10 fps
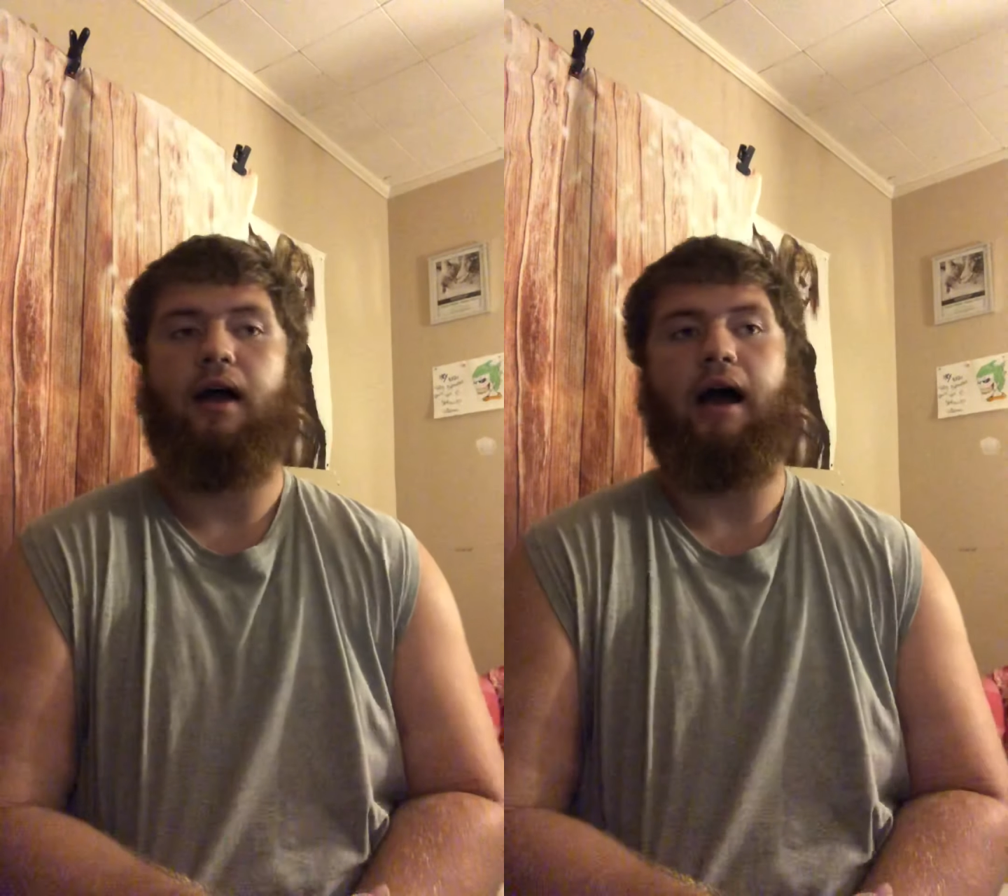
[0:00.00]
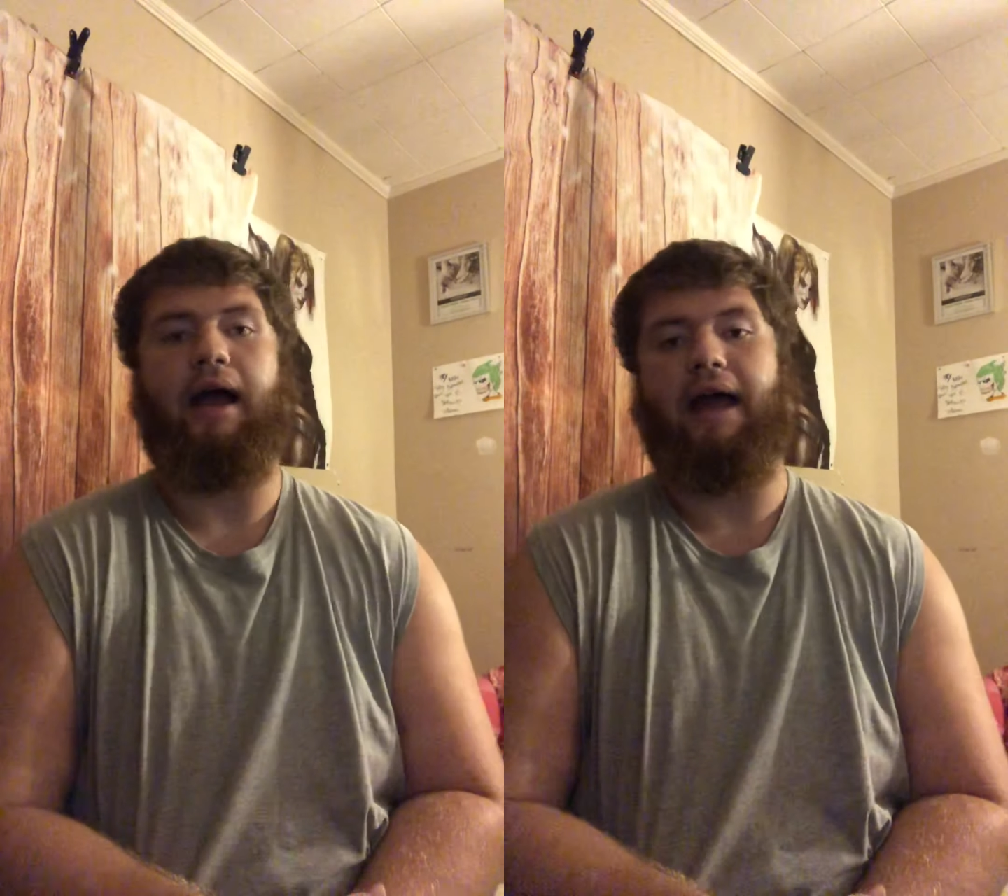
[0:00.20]

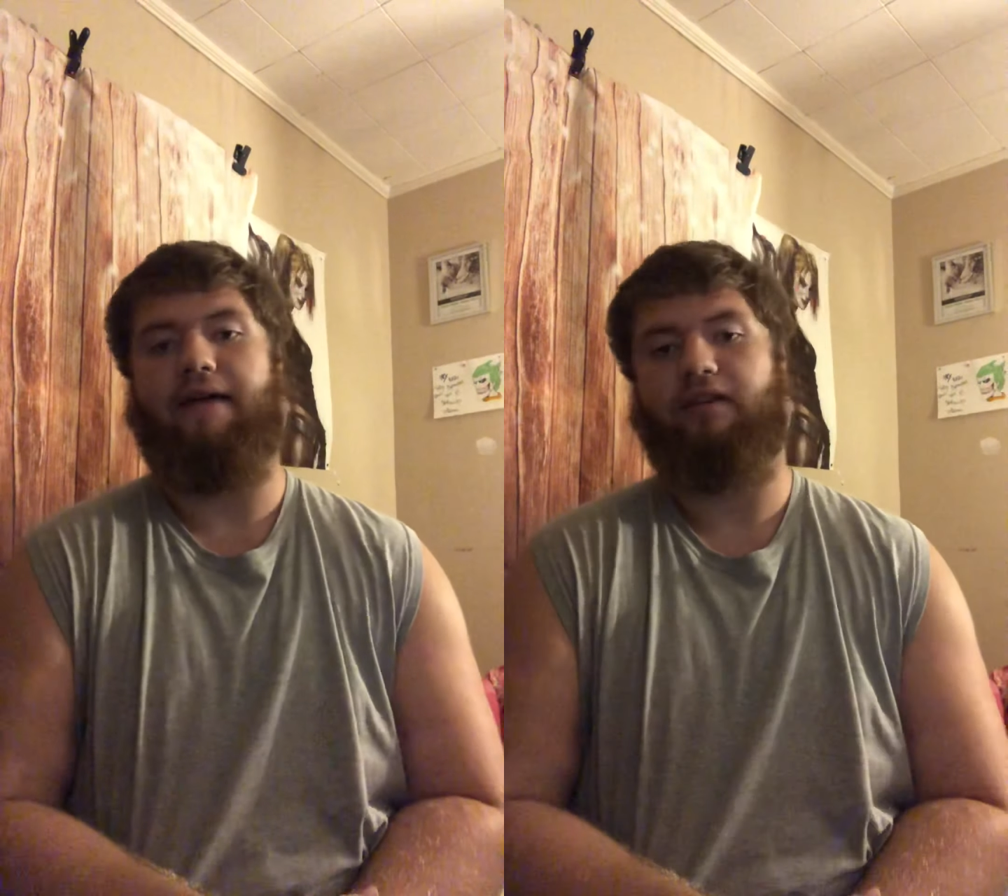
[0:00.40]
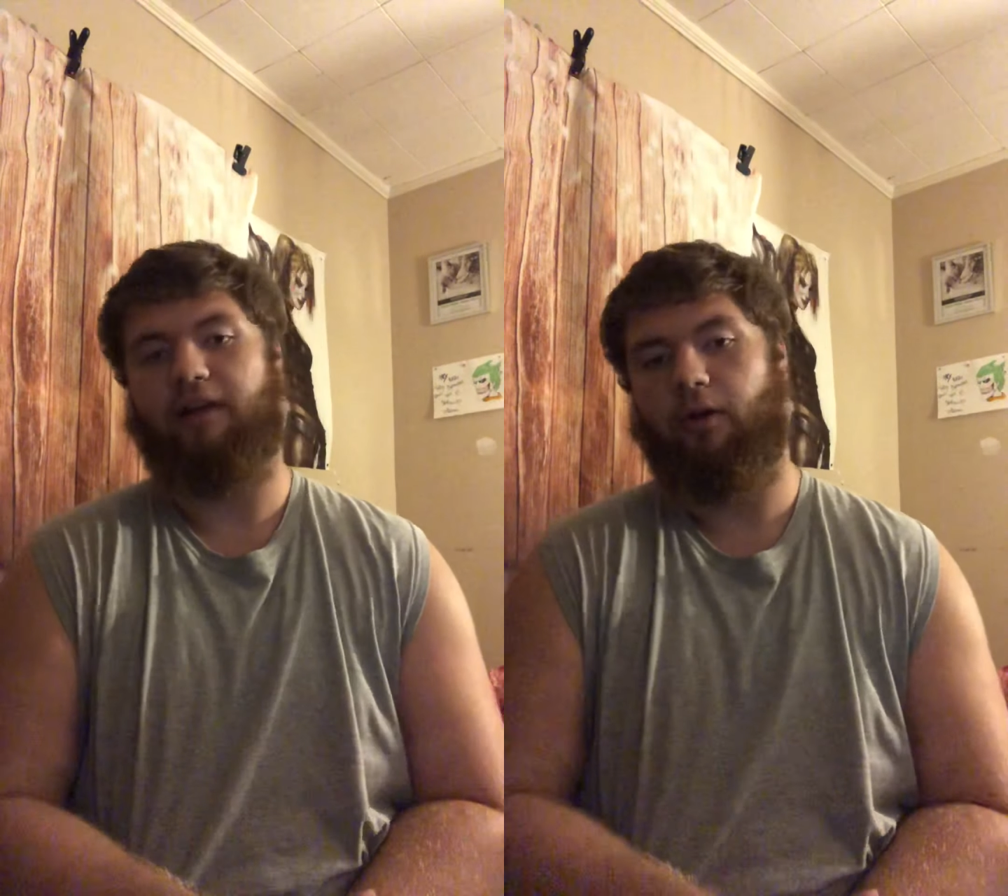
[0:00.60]
I
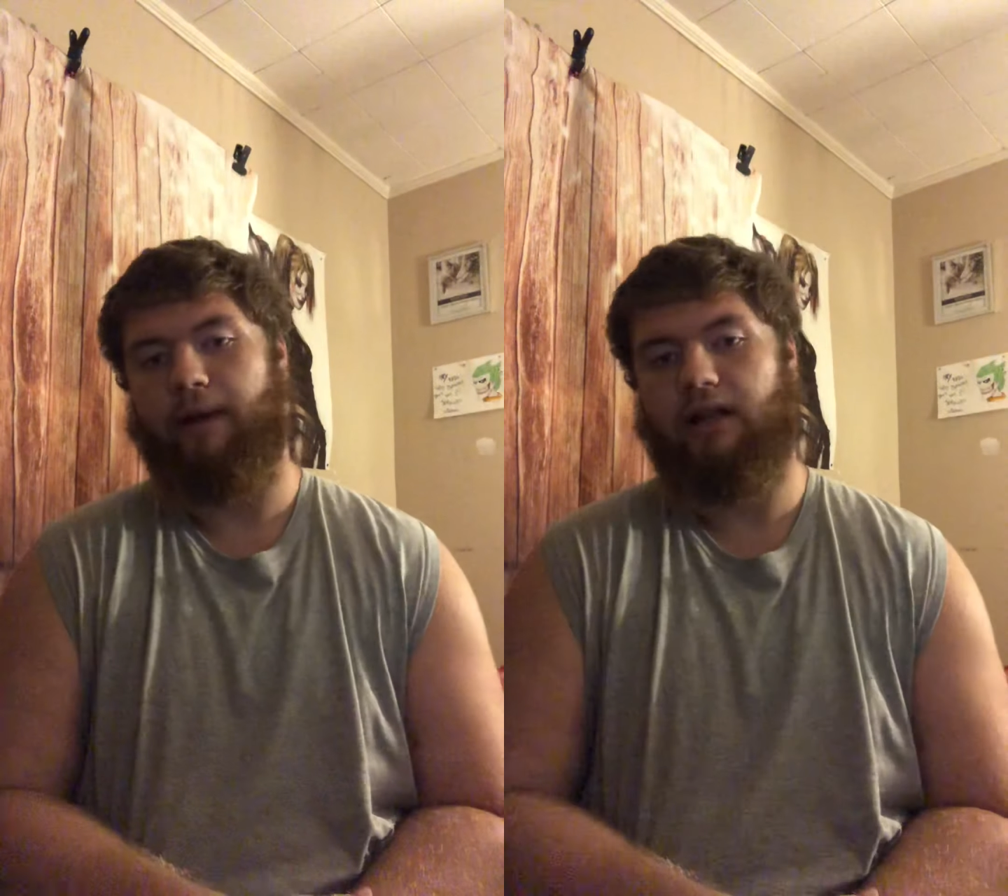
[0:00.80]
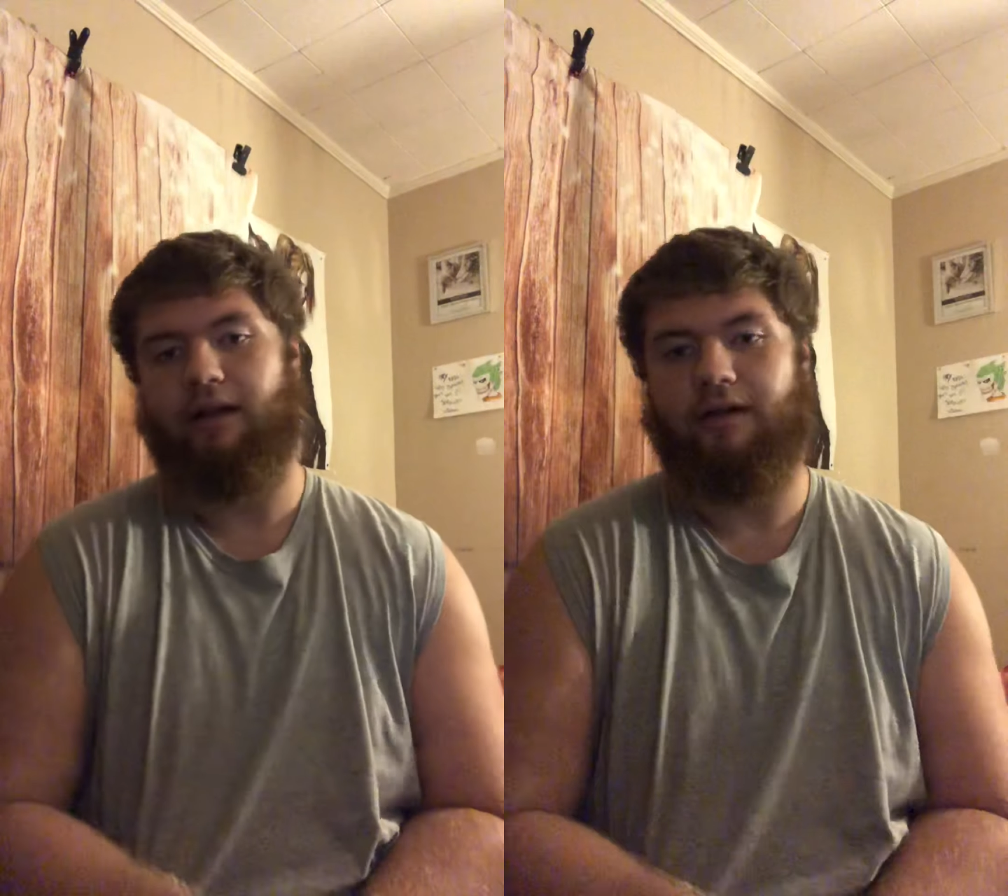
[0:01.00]
have a Little
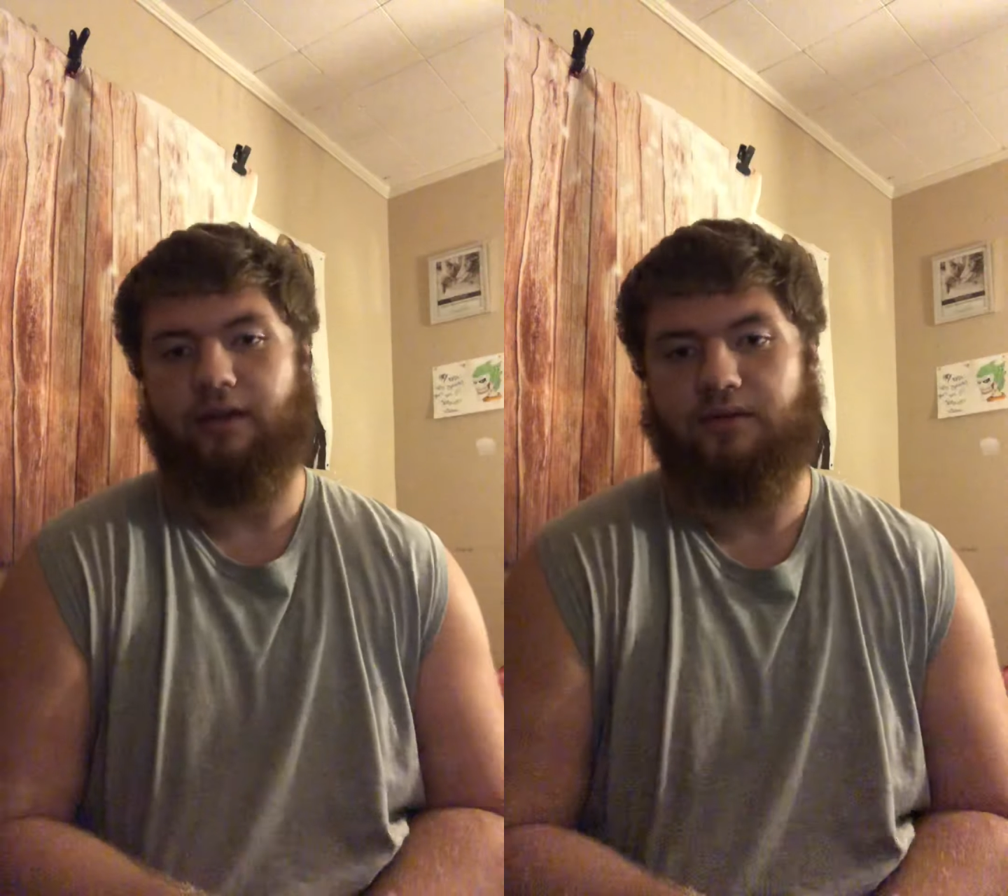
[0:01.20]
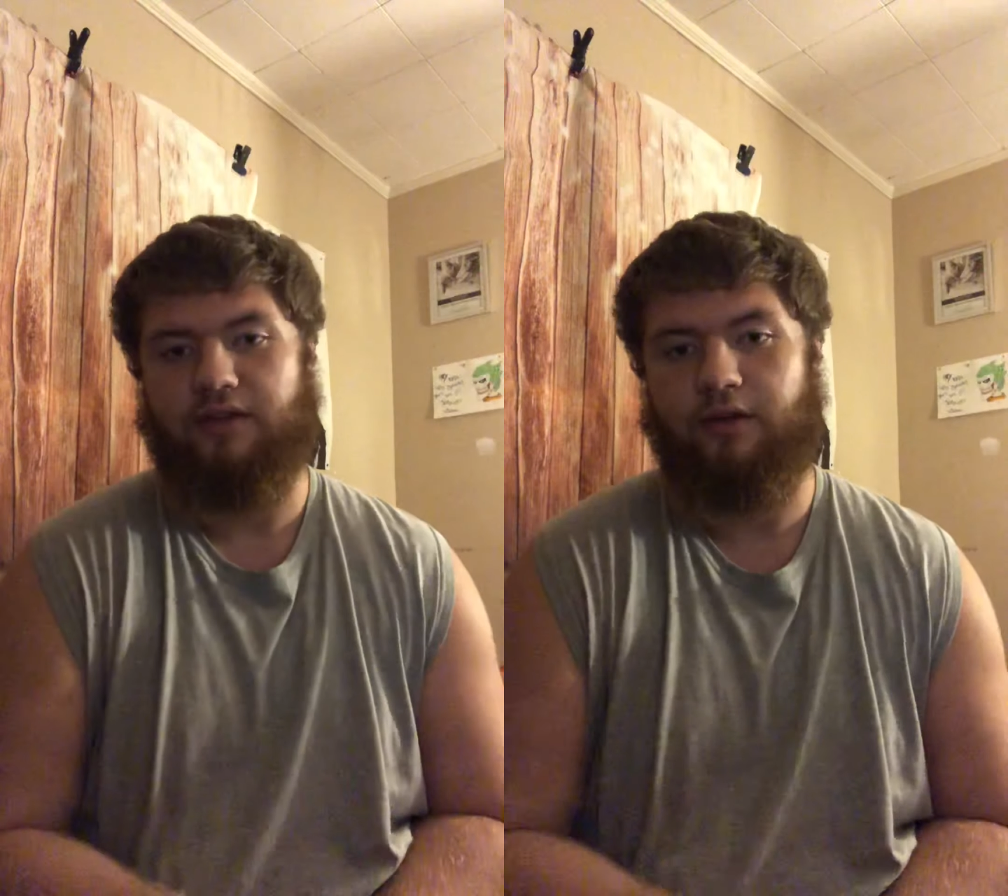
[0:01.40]
Bailey on
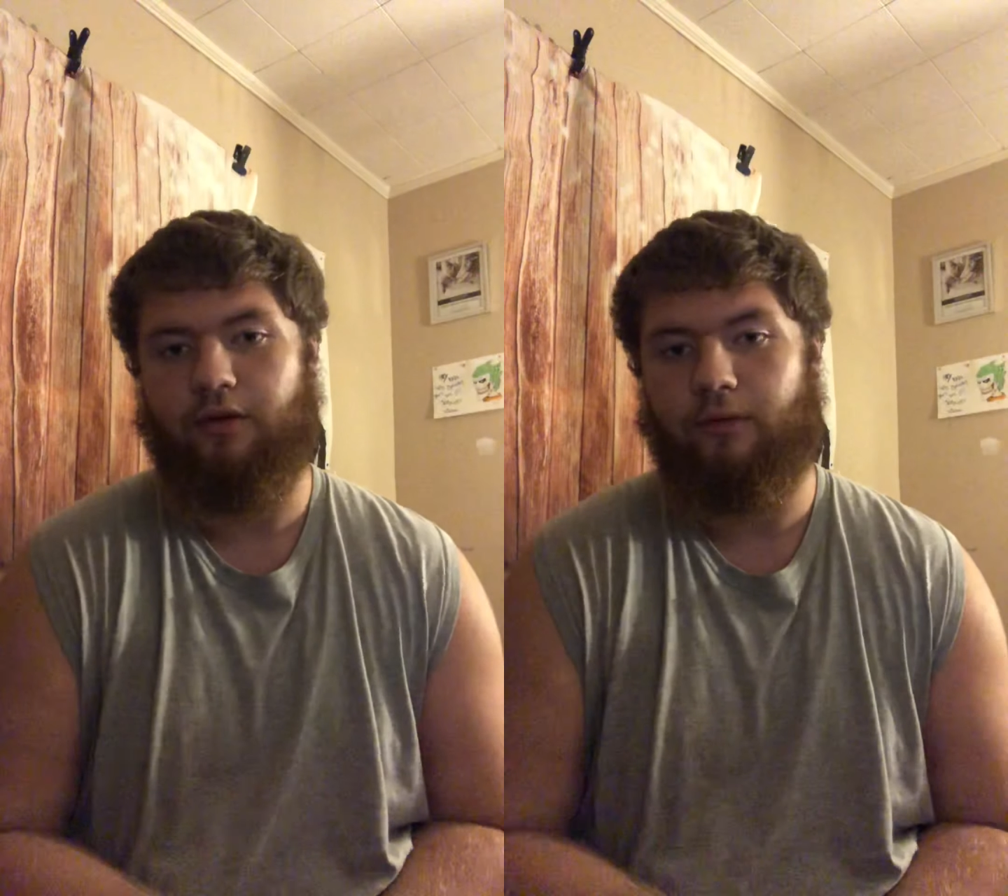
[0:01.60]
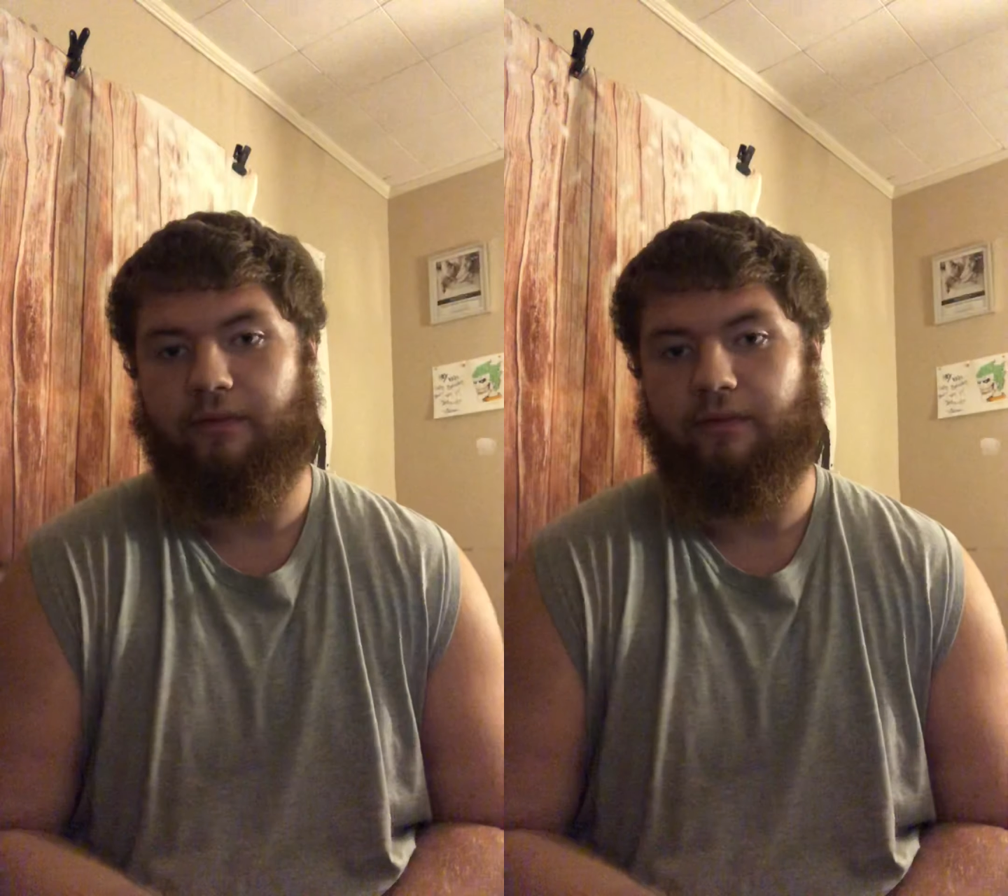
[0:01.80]
YouTube